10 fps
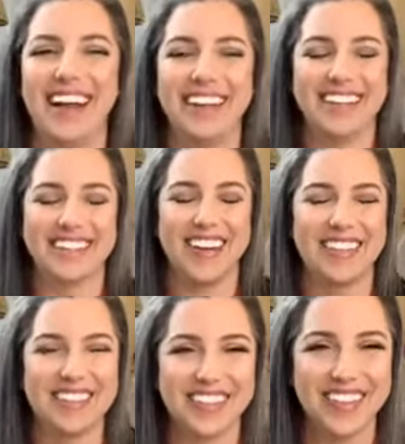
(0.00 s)
He's got
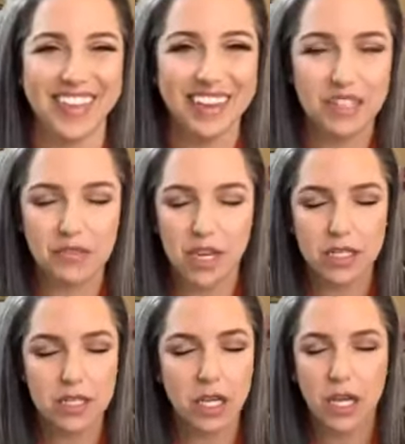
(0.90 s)
this look on his
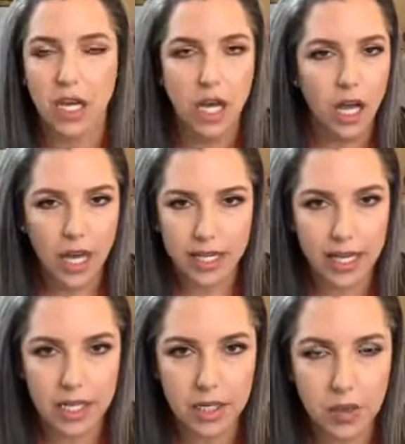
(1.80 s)
face like, I
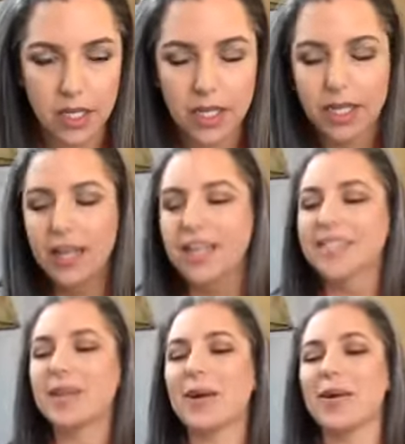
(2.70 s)
can't do it.
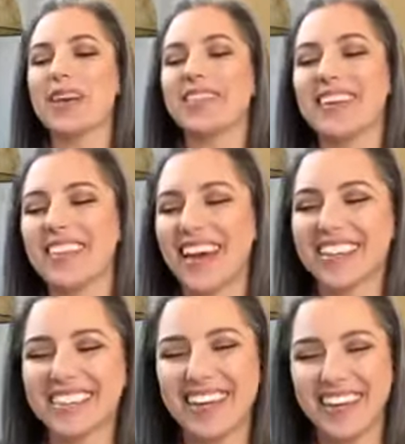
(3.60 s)
So I think
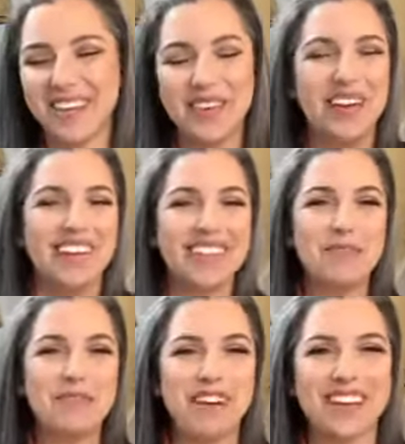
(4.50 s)
that's kind of some
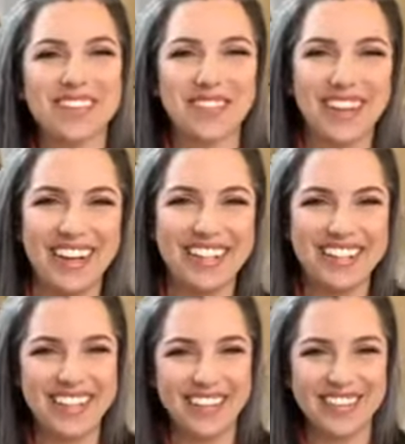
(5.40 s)
of us when it
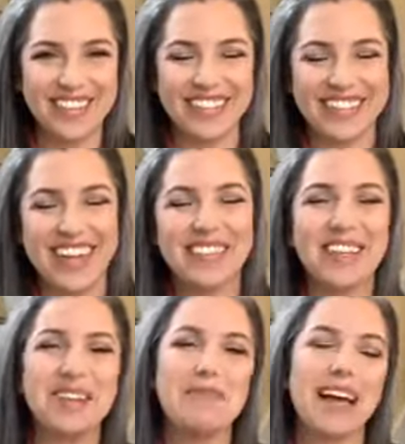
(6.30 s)
comes this time to
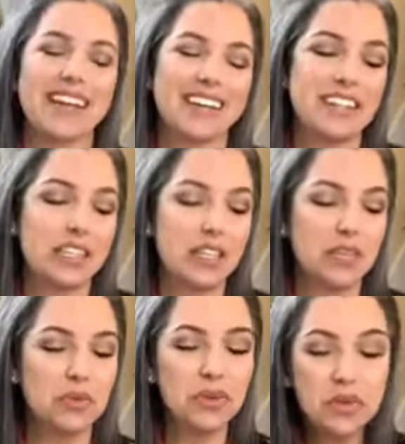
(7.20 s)
get back into the
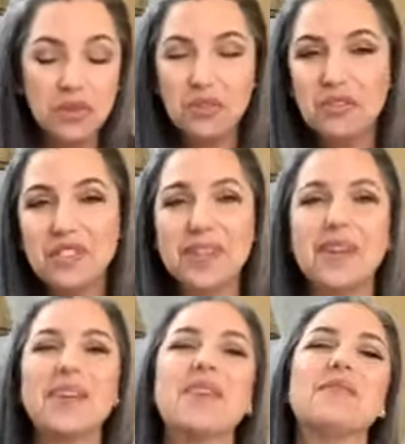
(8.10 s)
groove. So
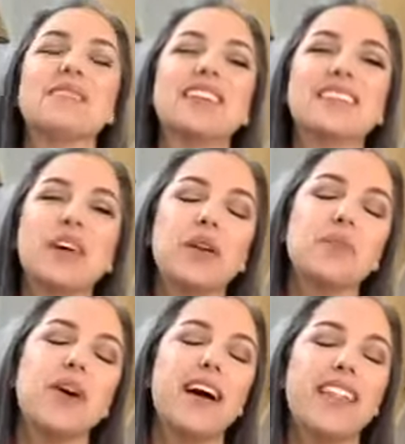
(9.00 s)
hopefully it's going
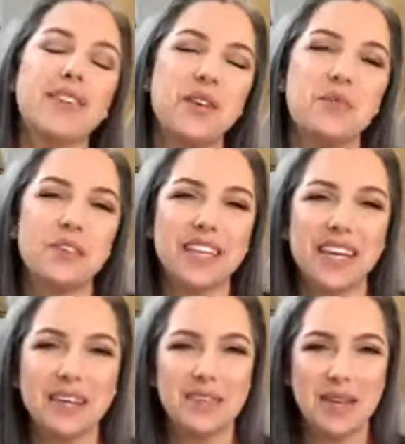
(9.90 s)
well, and hopefully
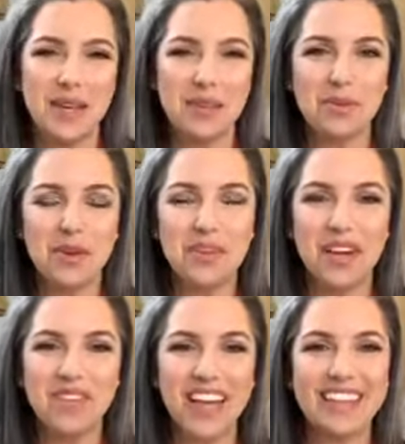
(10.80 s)
a
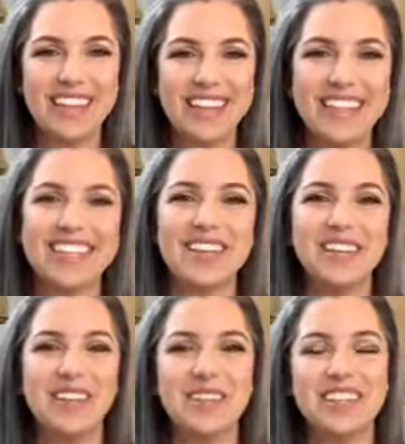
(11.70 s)
program like this
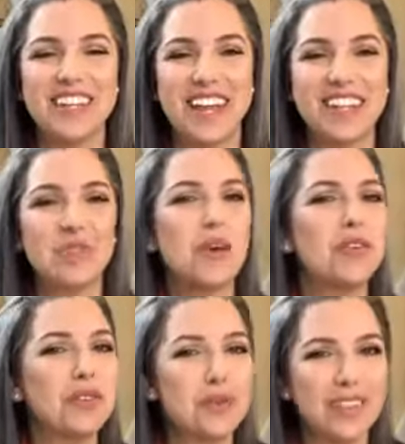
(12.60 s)
giving you a chance, whether
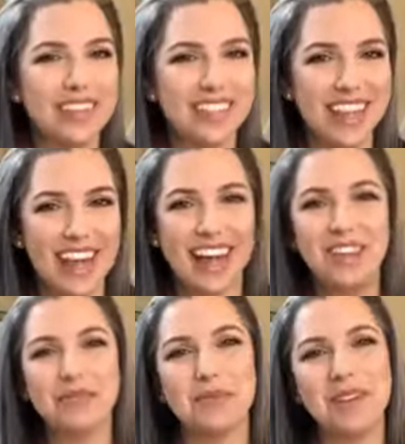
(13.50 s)
you're with us
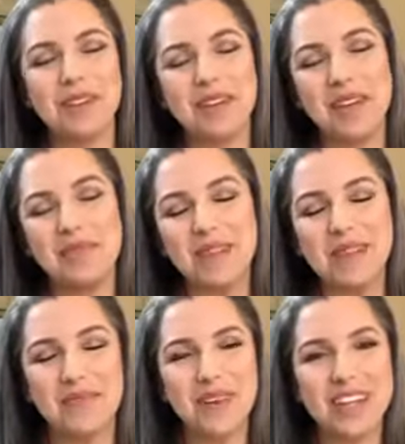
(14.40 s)
live or whether you come
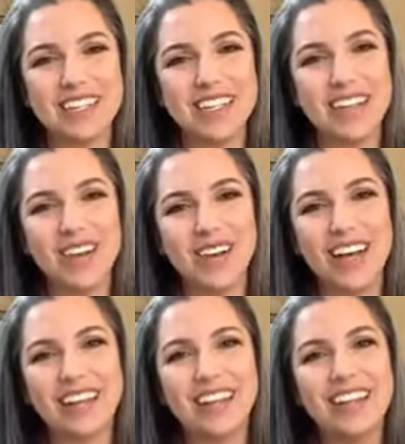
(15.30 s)
and watch it later on,
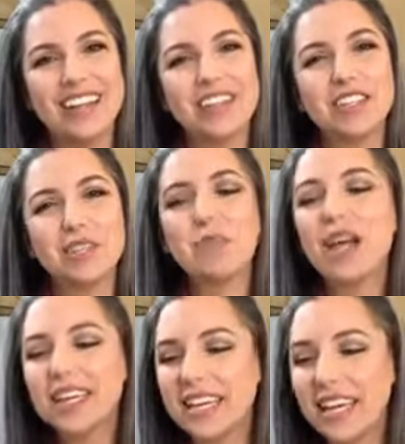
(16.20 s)
to just
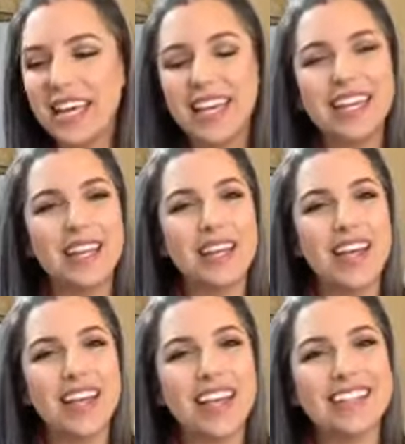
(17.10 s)
plug in
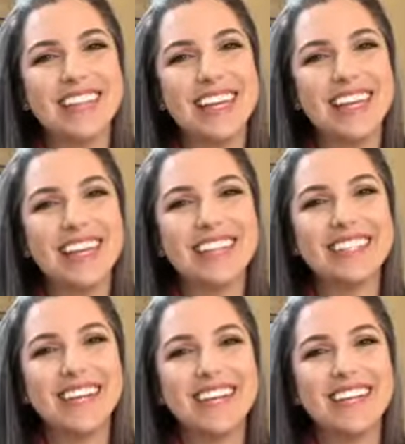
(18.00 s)
and take
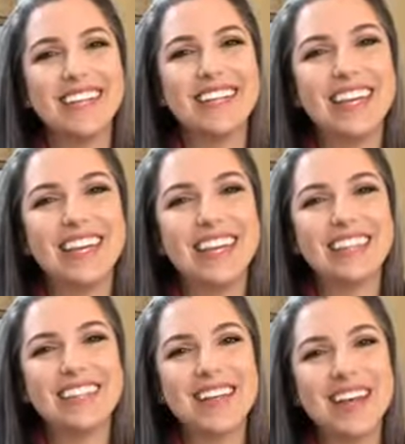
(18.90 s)

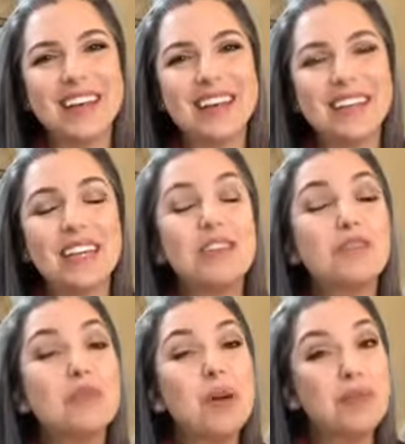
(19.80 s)
a
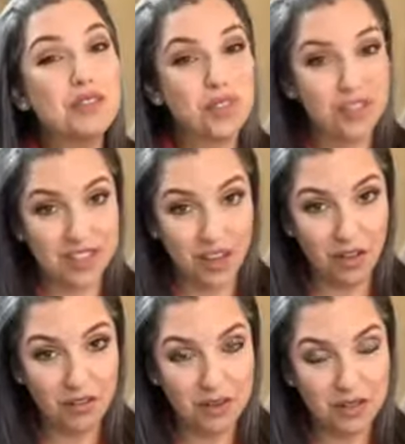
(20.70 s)
few moments for
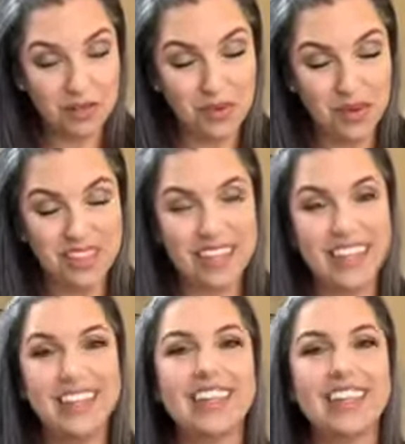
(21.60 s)
yourself, most importantly,